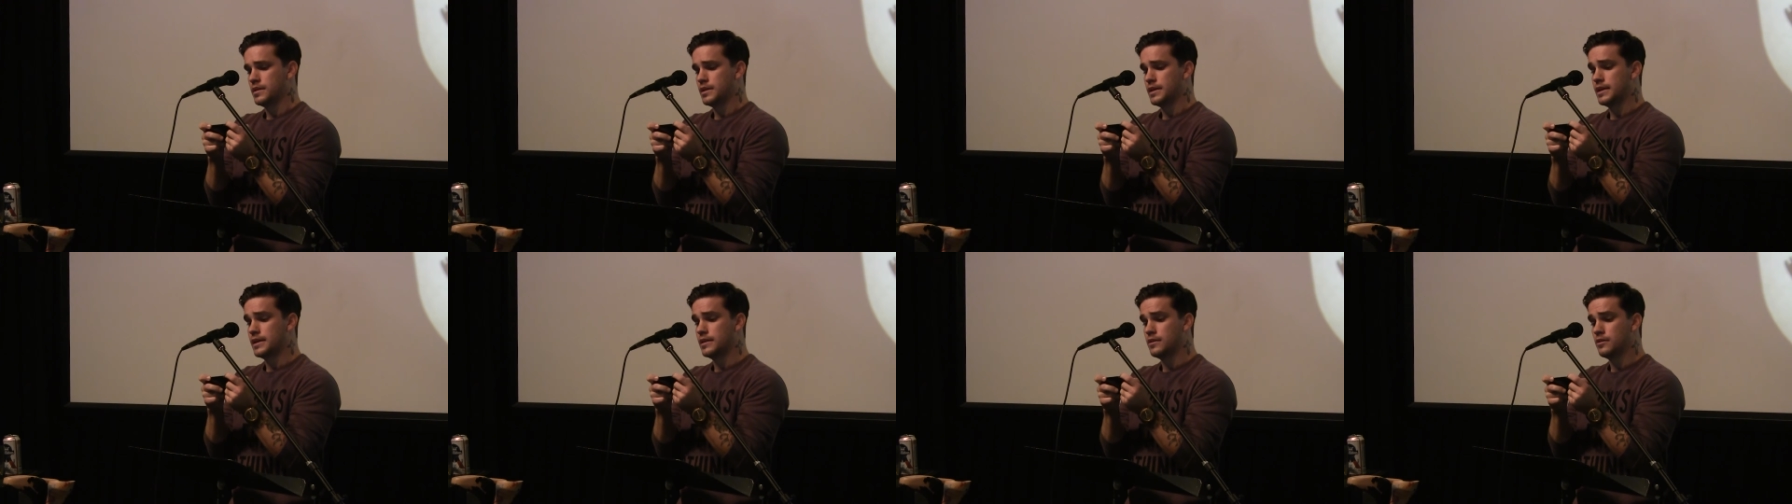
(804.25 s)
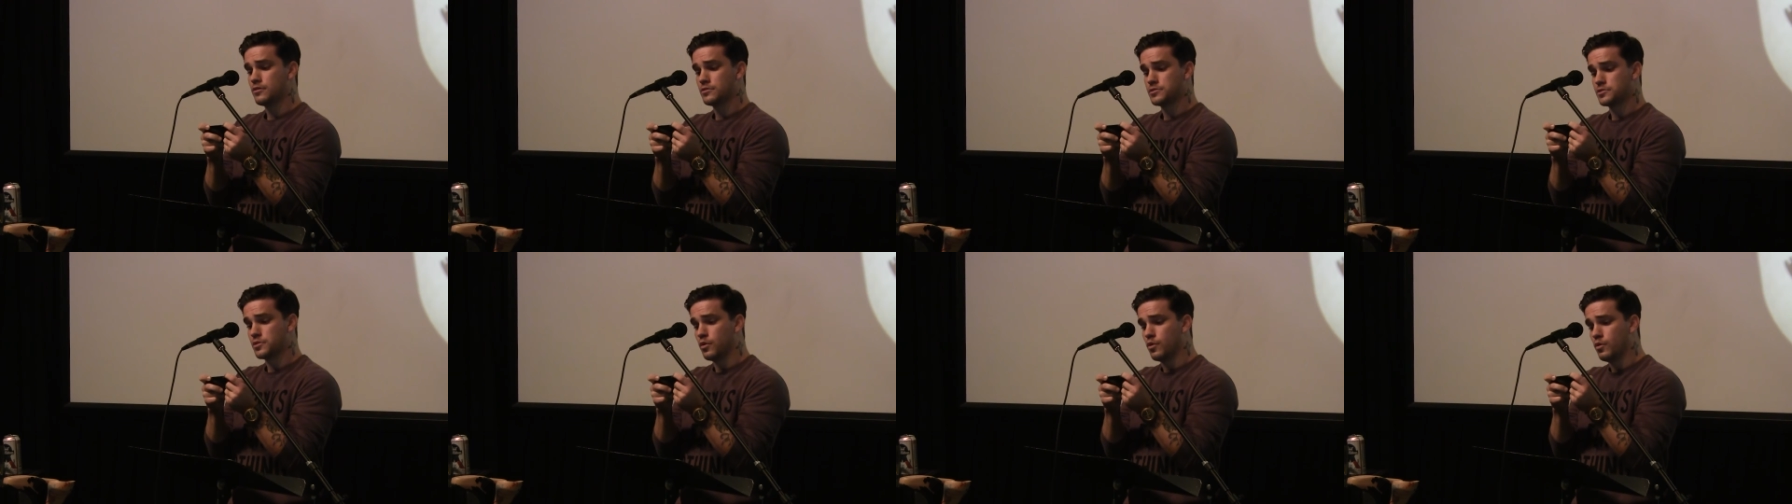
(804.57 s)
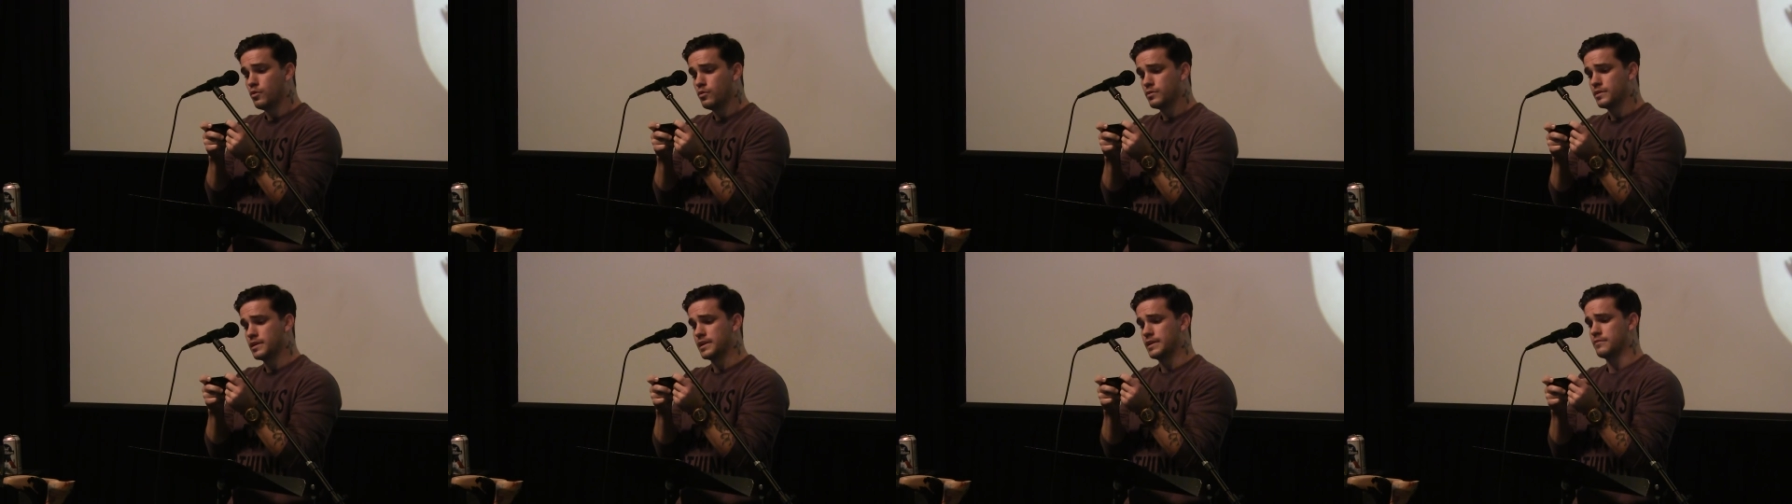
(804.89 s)
He looks
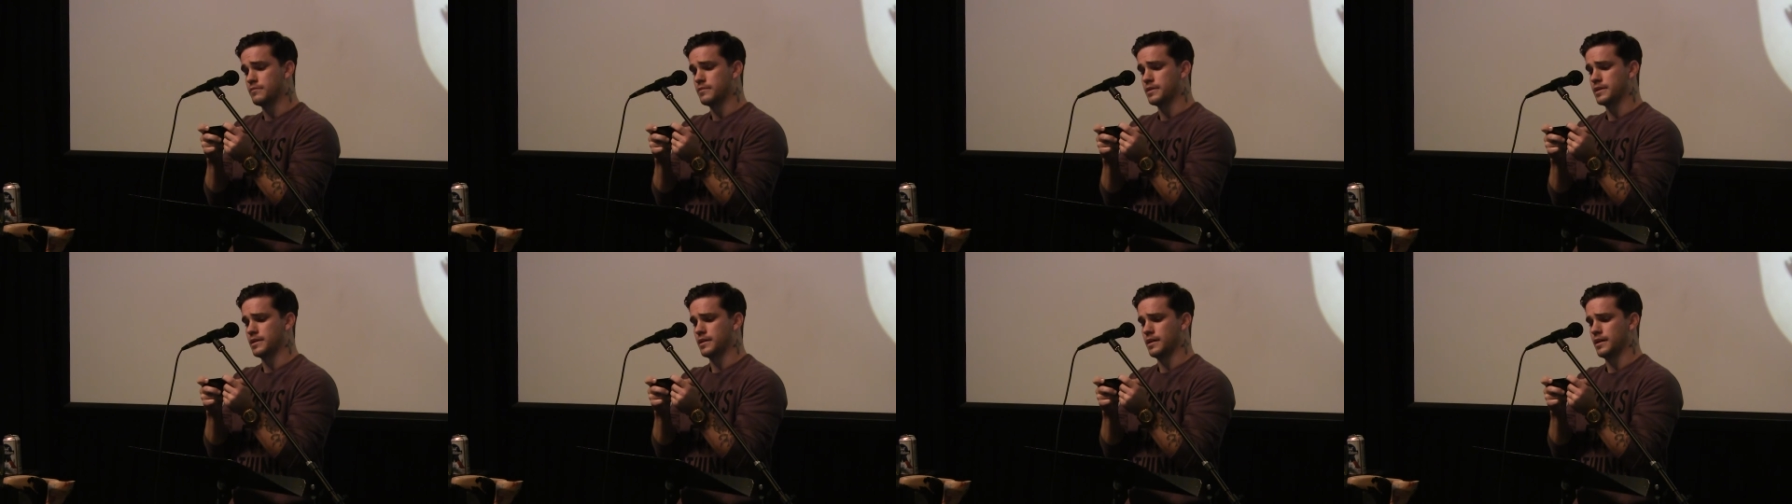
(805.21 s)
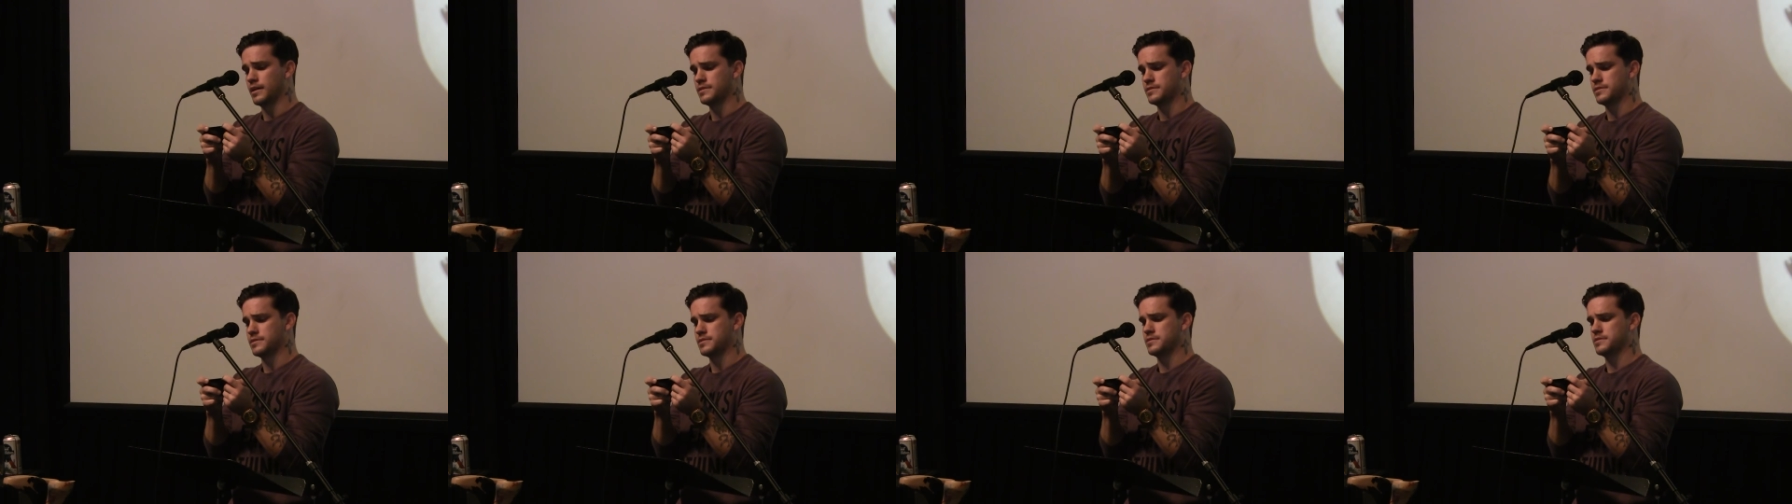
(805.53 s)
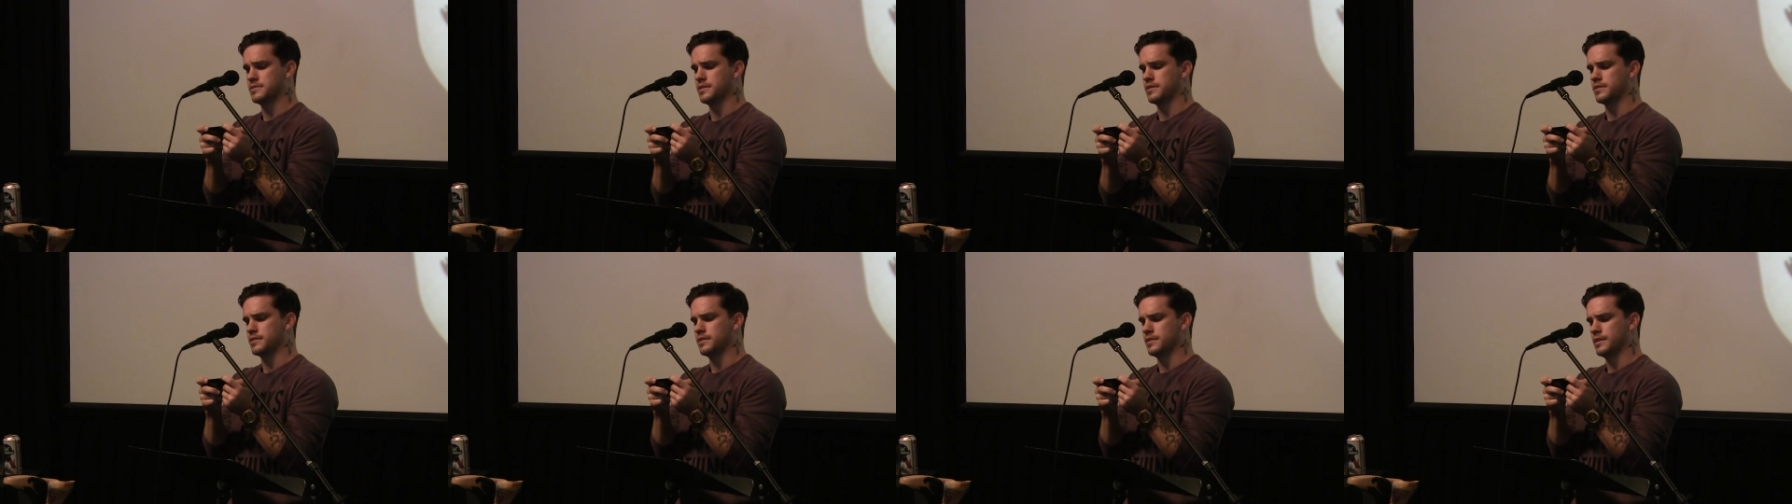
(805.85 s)
old, he realizes
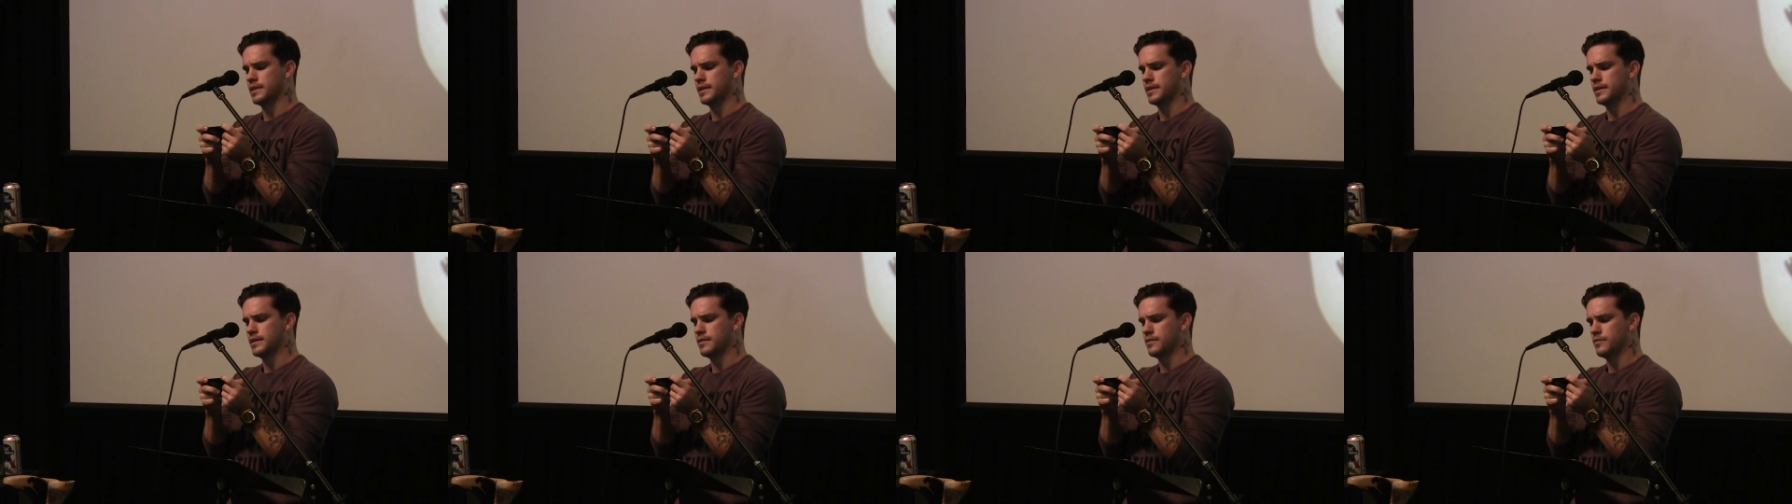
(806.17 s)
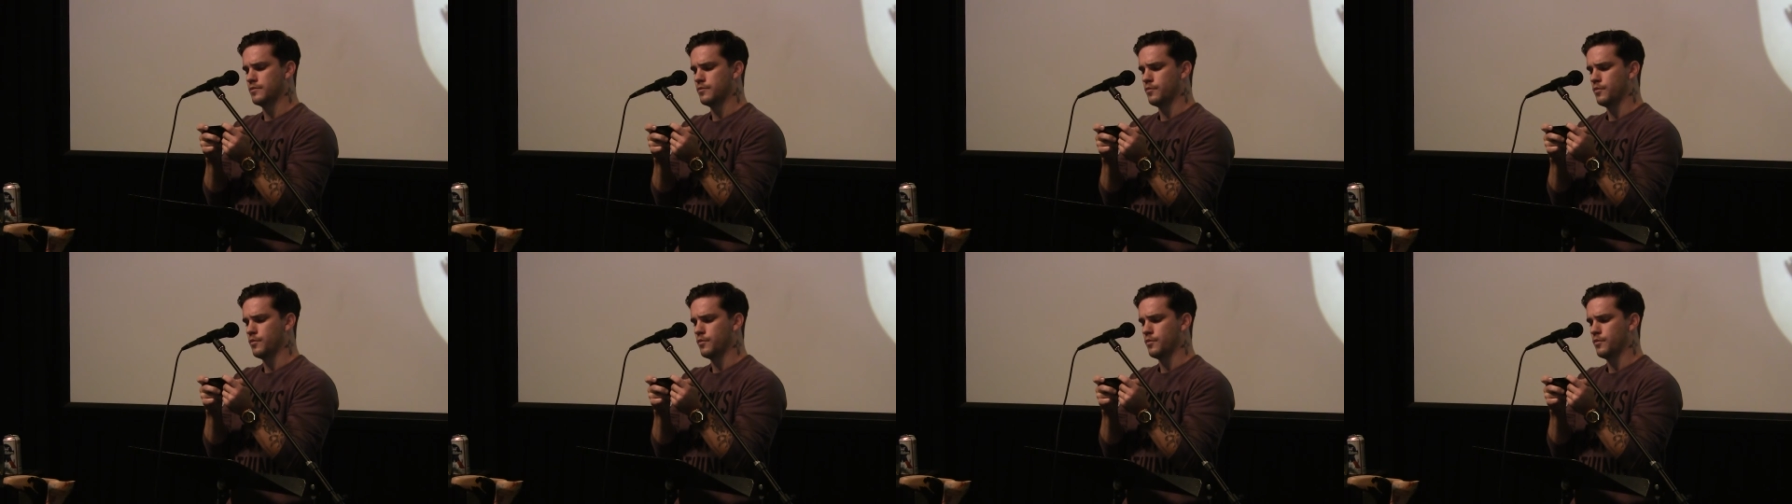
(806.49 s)
suddenly.